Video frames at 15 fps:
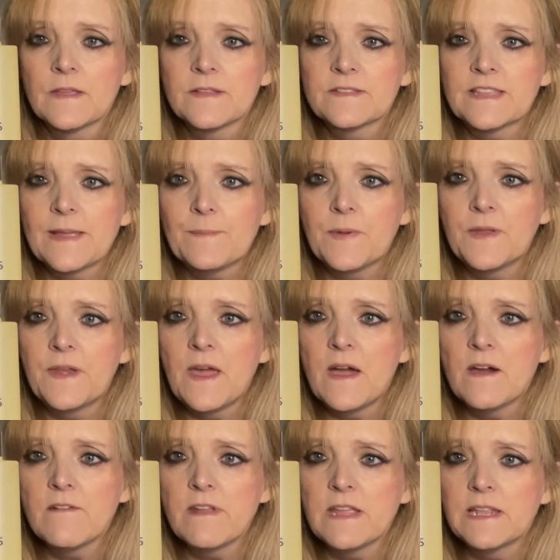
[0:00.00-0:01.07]

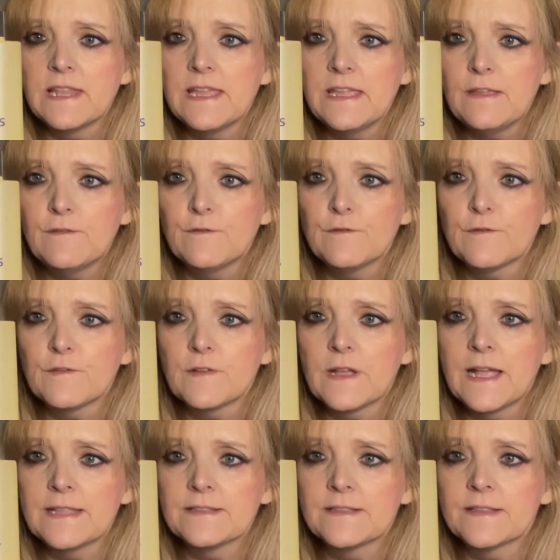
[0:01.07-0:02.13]
saponaria leaf
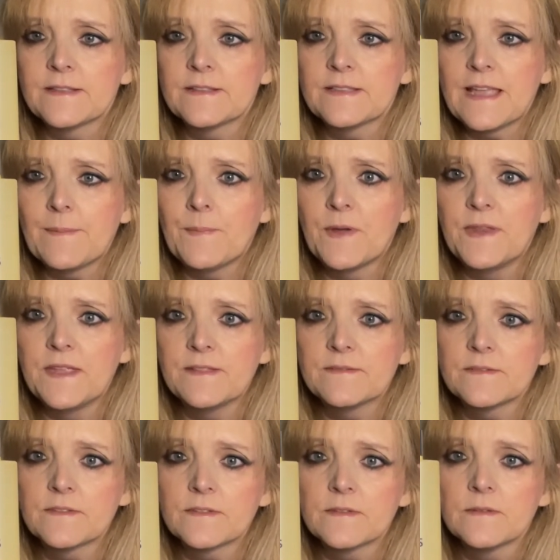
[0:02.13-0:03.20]
and
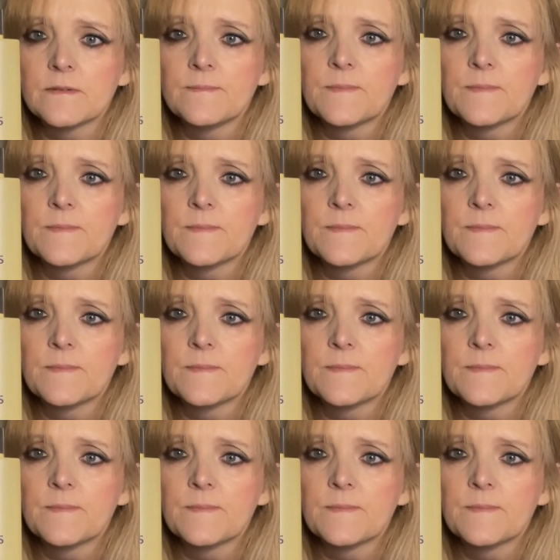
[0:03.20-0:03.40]
saponins,